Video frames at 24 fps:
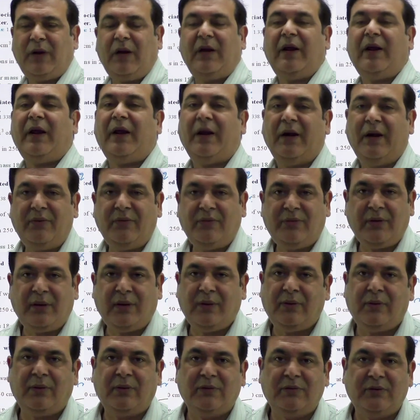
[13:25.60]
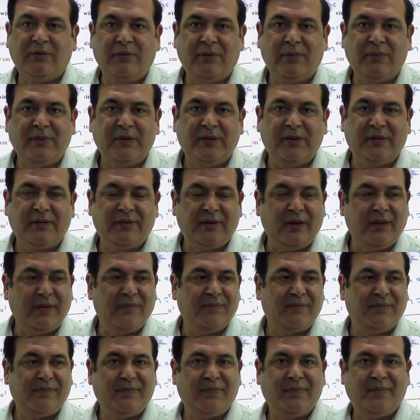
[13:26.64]
negative charge also will be the
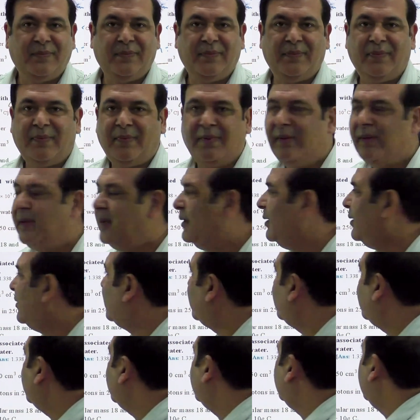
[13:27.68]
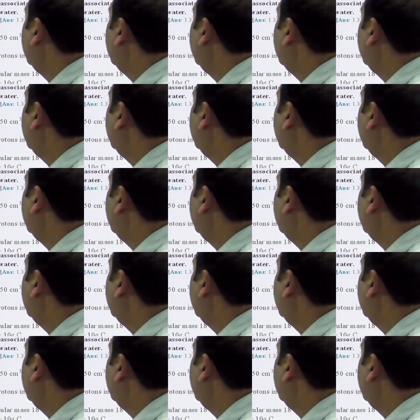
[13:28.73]
same. So